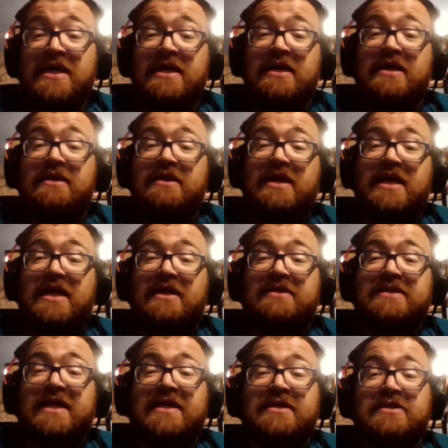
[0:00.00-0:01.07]
they
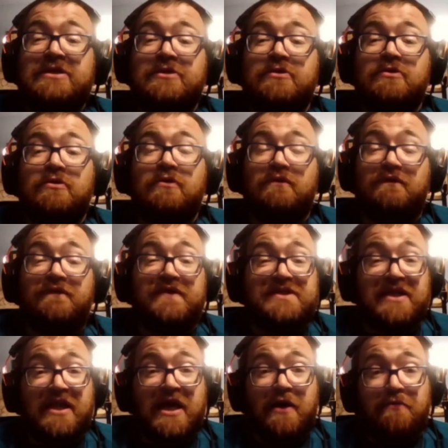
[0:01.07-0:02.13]
tend to fizzle
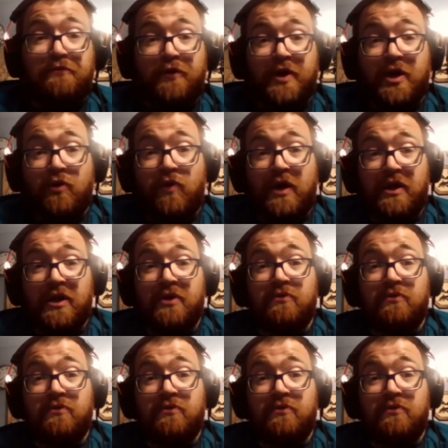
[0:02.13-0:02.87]
out pretty quickly.